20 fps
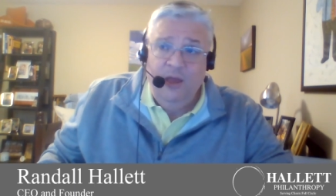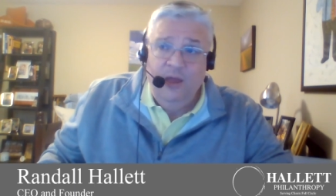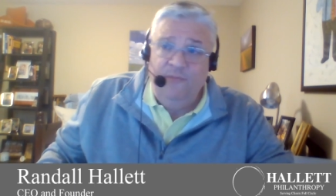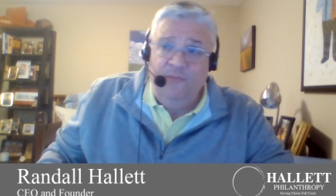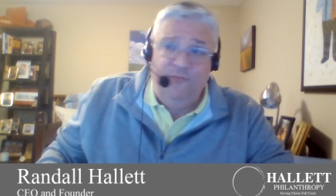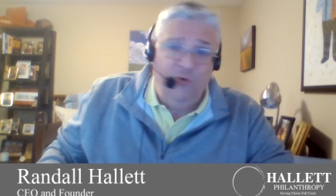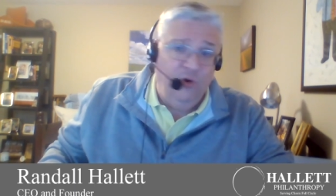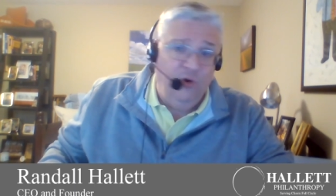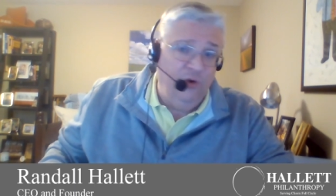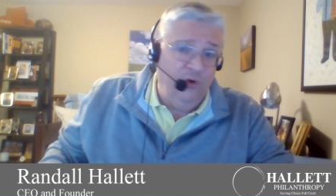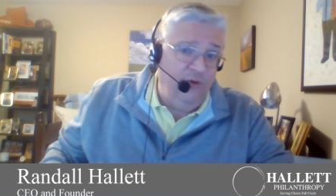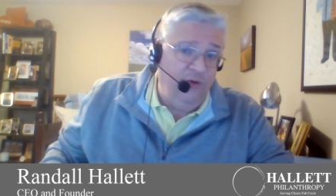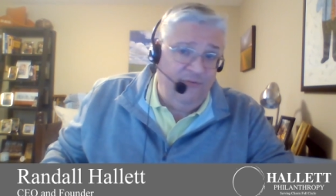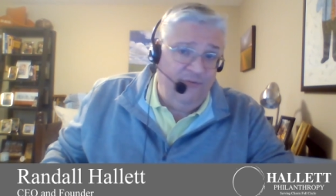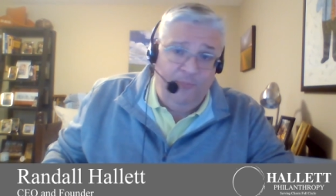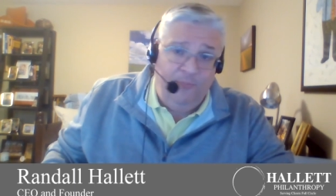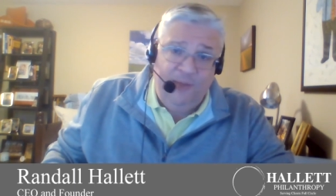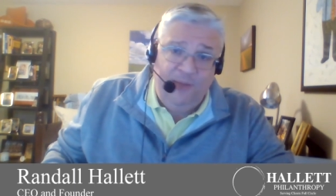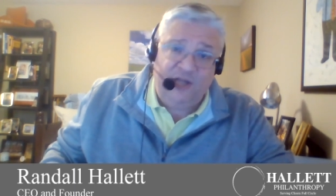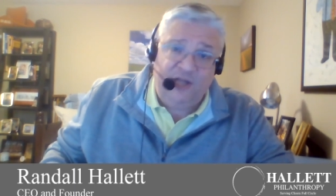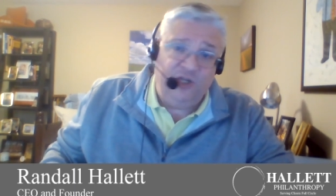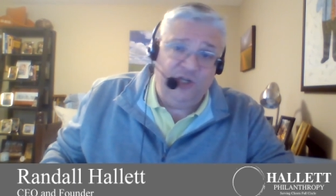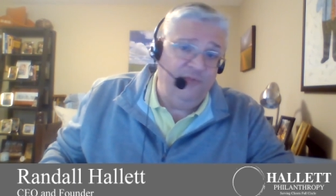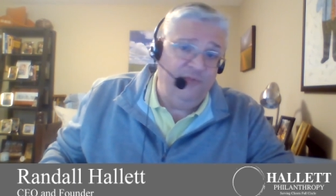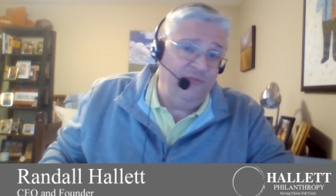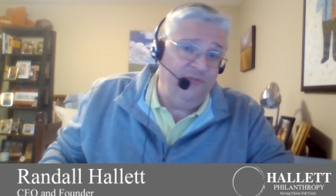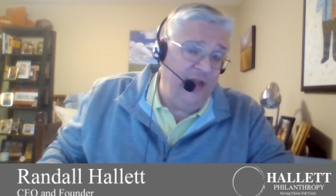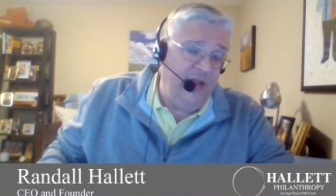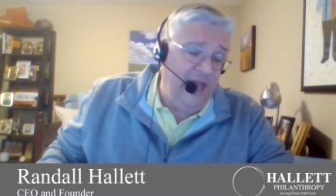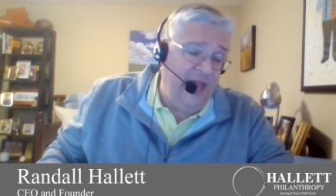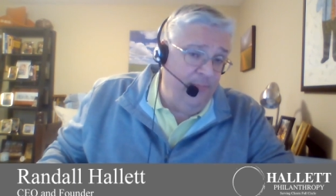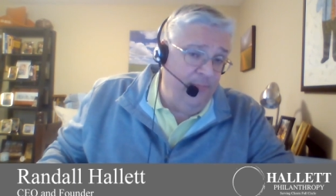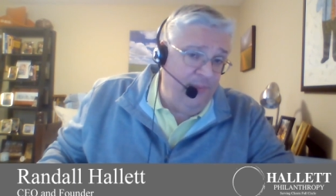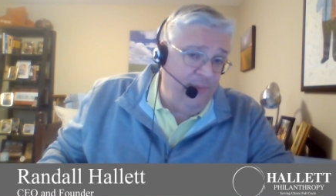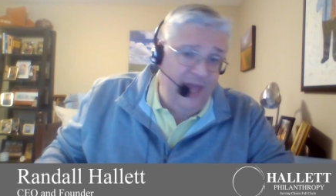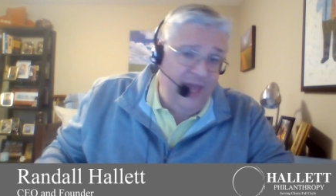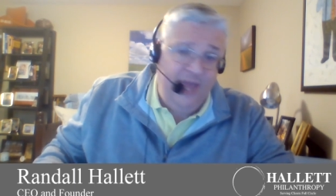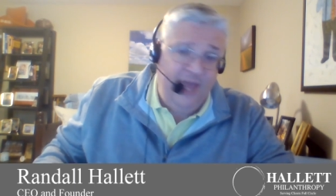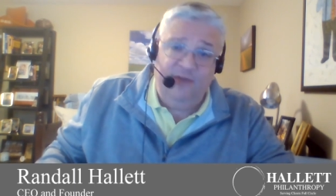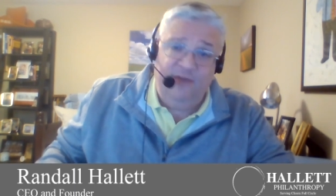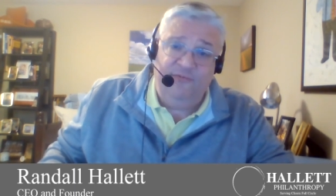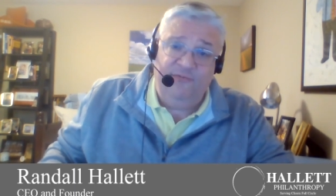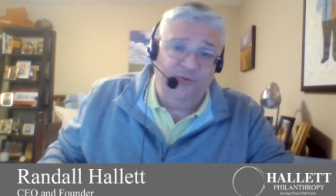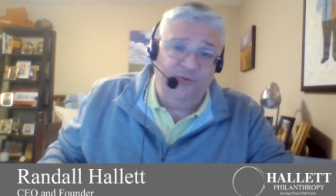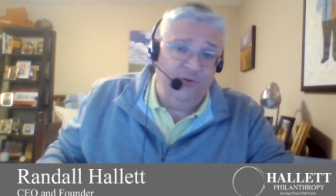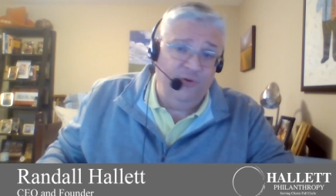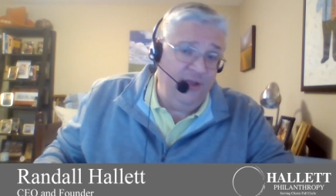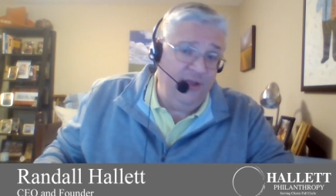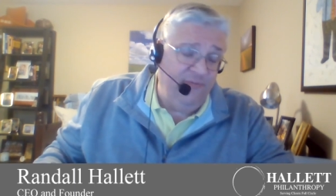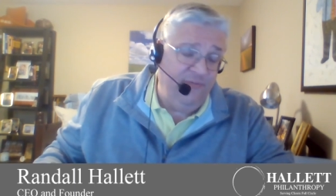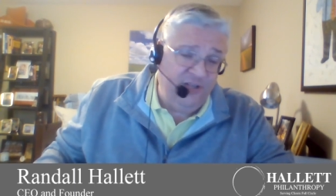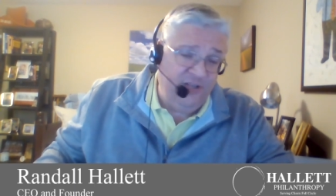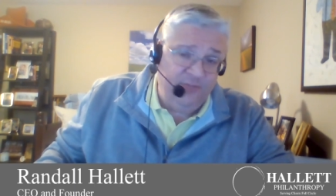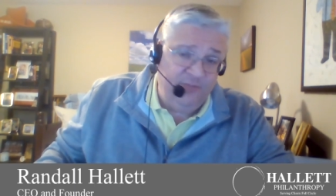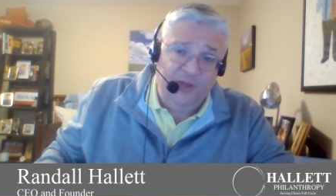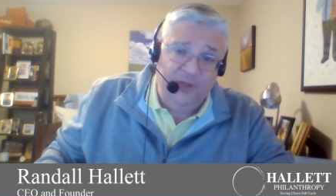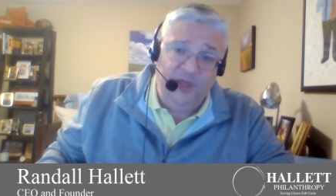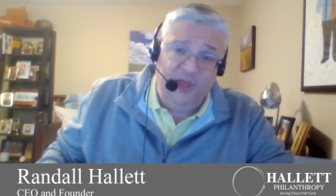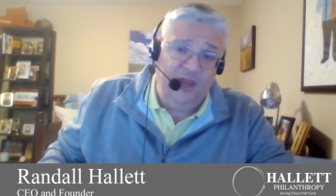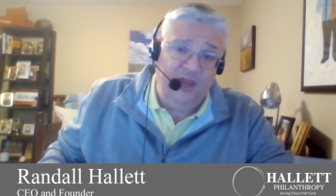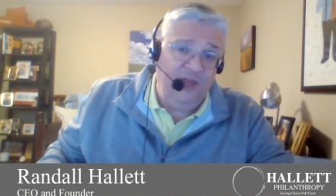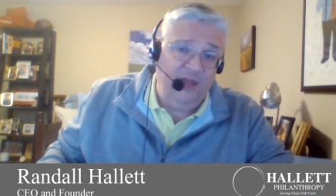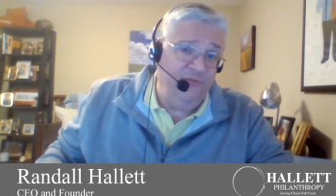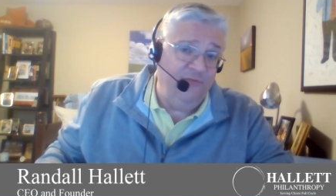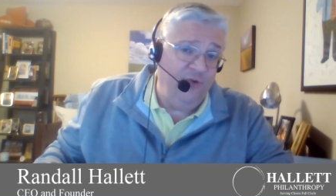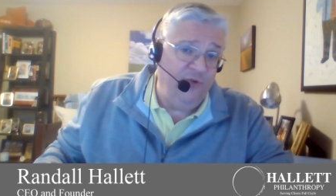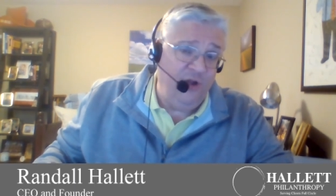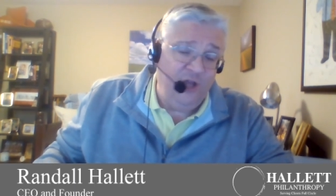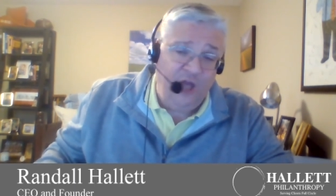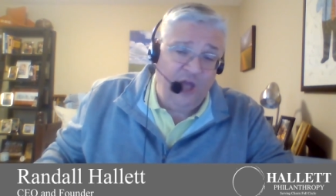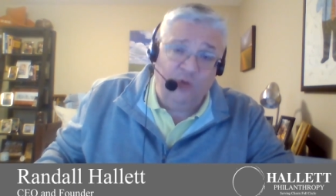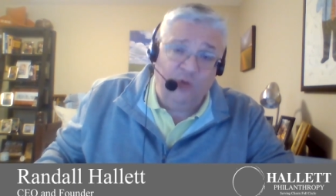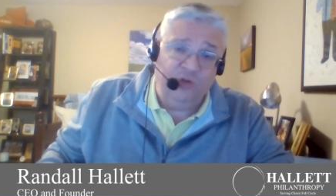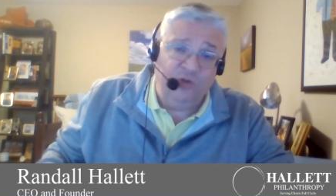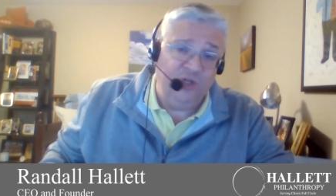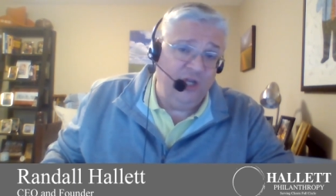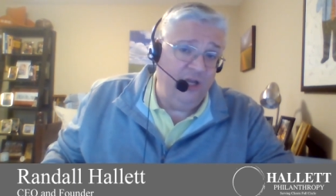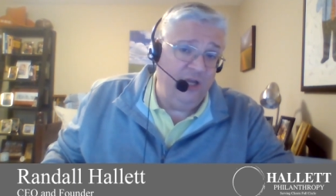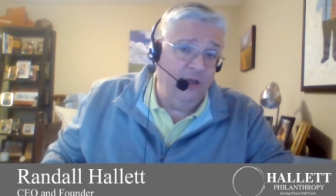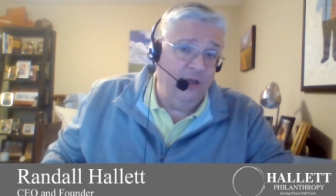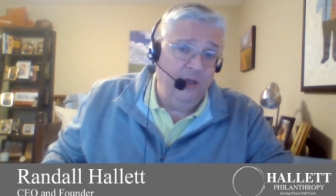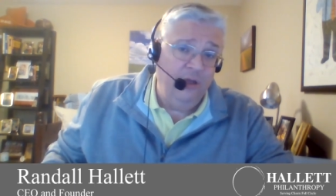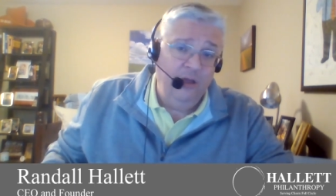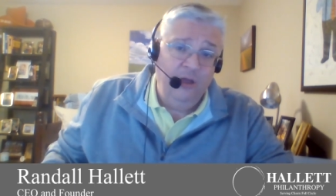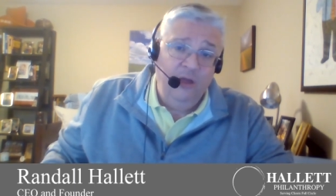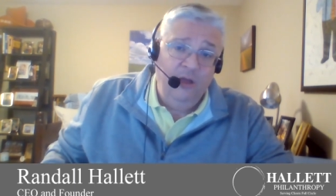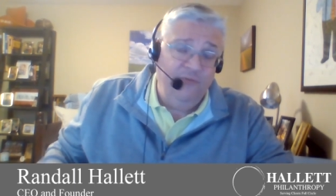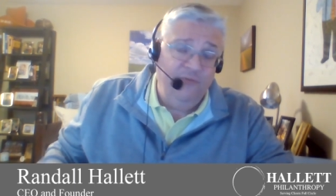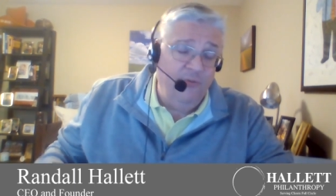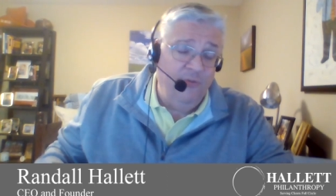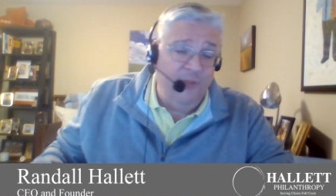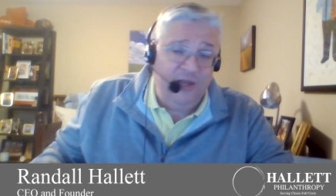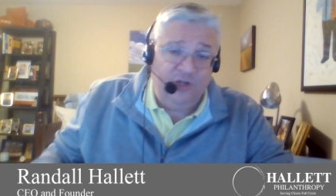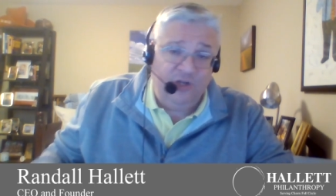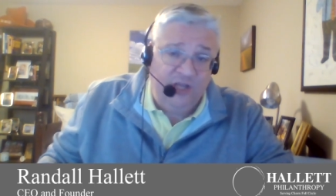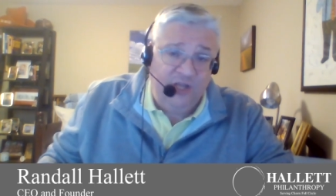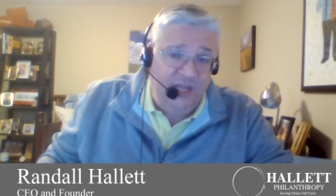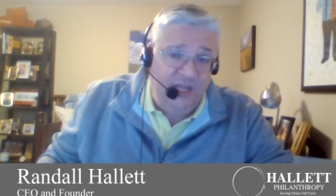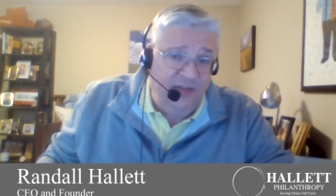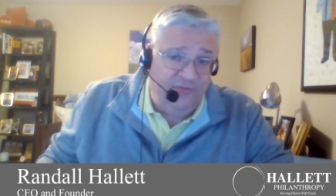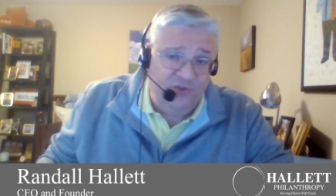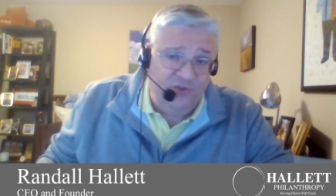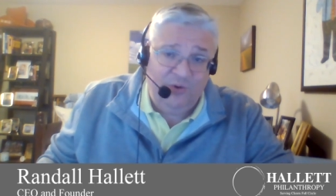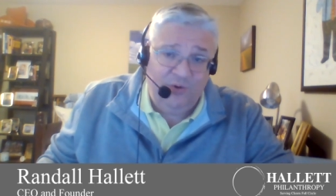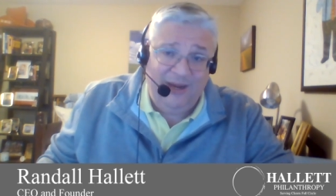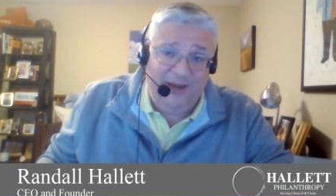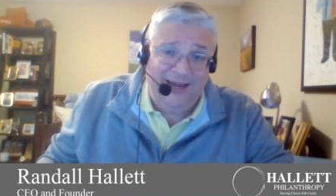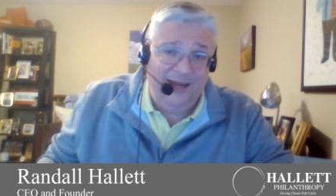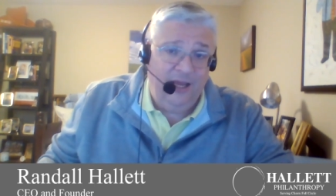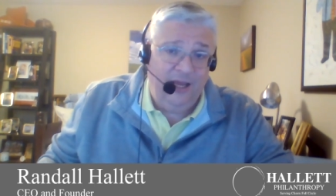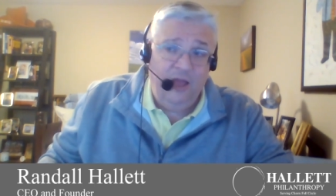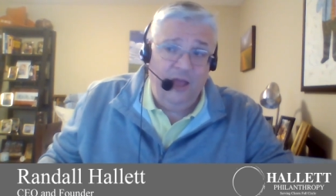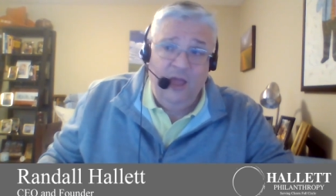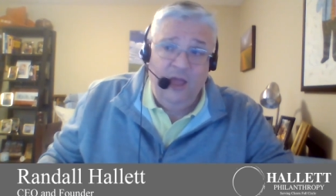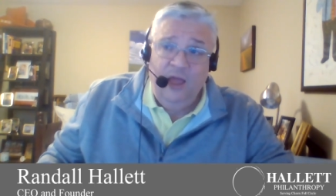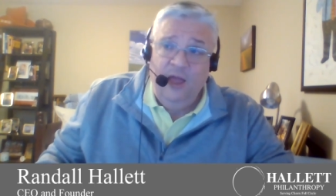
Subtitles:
for a grateful patient, for campaign, for feasibility, for coaching, for major gift training.